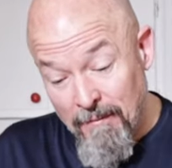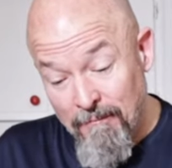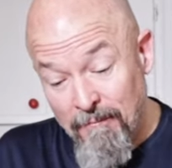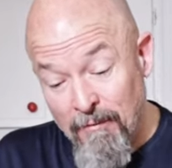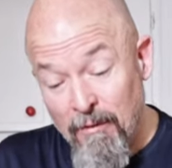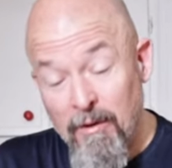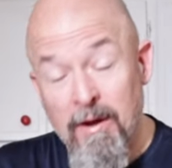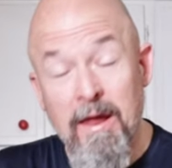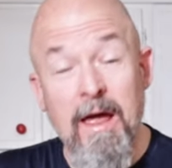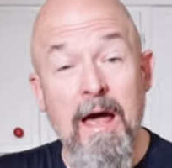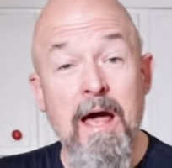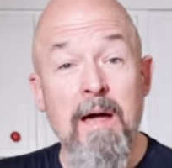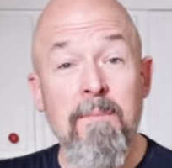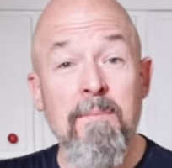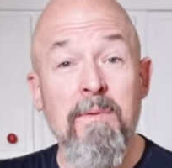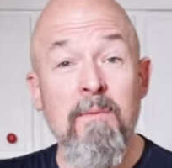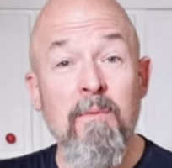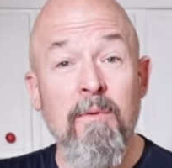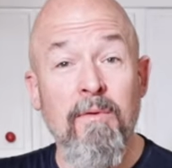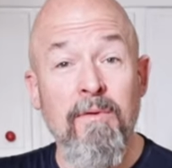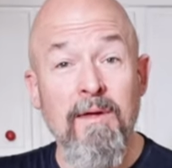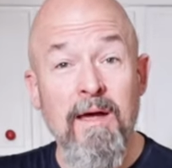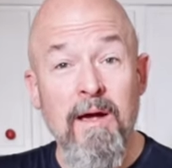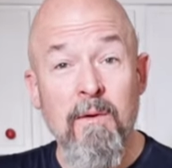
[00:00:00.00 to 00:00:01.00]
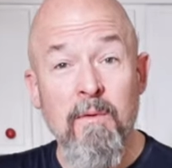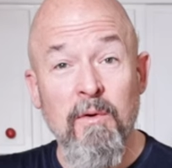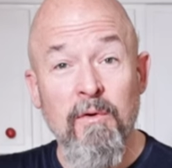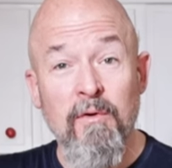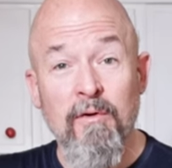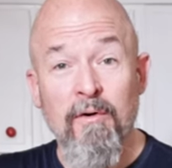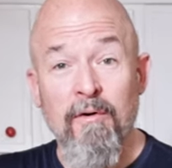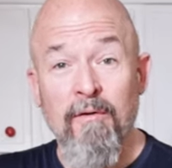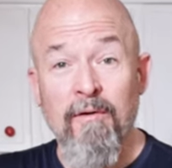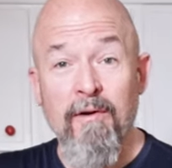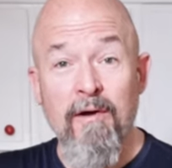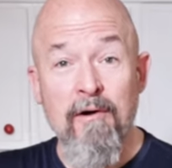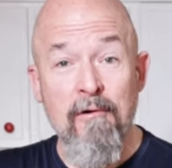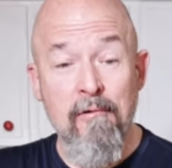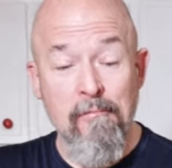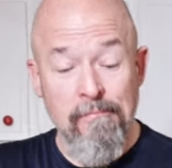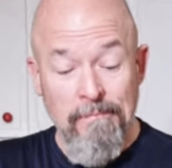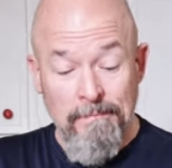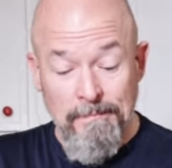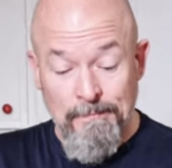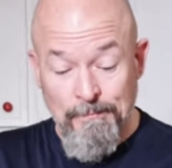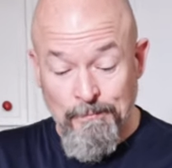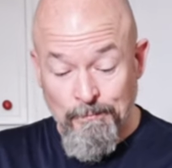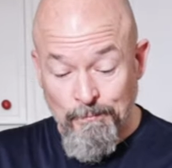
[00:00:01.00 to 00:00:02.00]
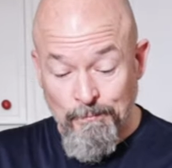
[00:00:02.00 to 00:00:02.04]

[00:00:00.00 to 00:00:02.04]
I'm very happy with how it turned out.